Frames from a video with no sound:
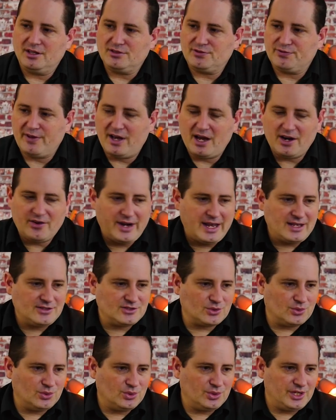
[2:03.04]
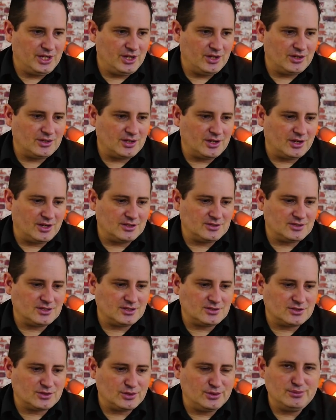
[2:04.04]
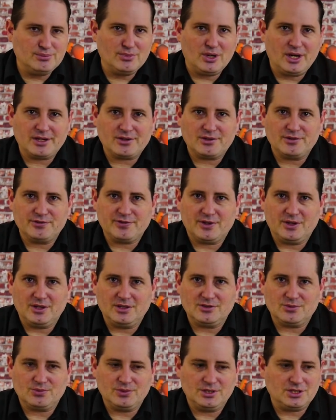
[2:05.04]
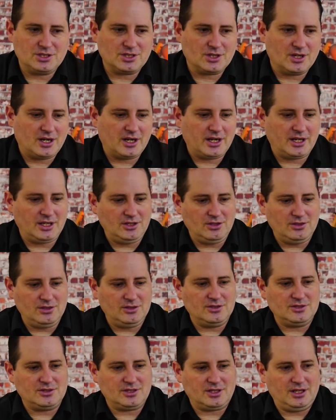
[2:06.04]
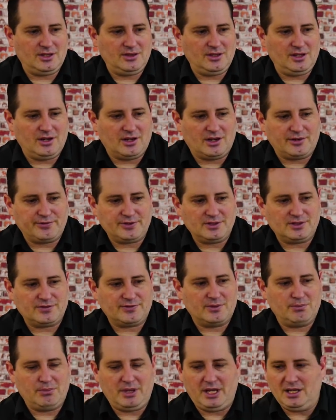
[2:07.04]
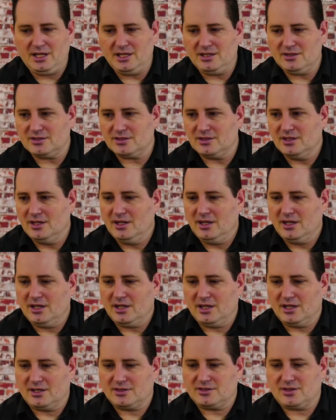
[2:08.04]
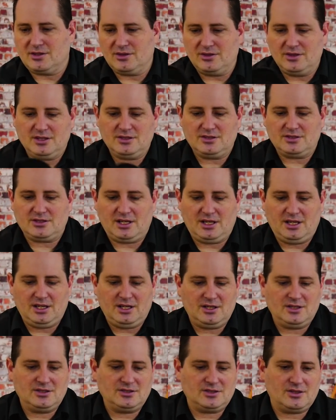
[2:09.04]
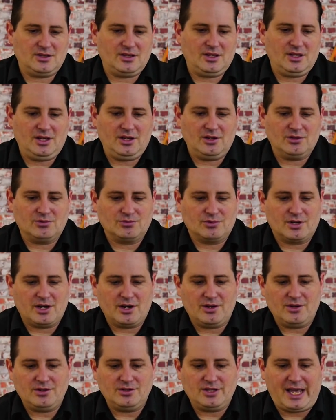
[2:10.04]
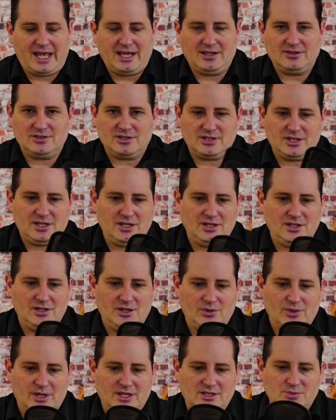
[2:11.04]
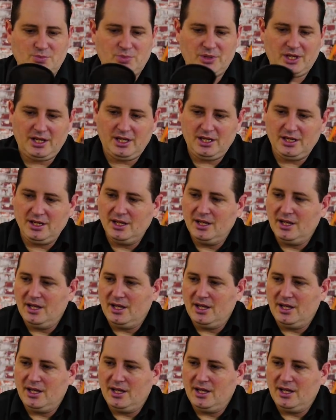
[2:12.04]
as far as audio goes, there's two microphones which I use in the office for meetings. So this is the Rode NT USB.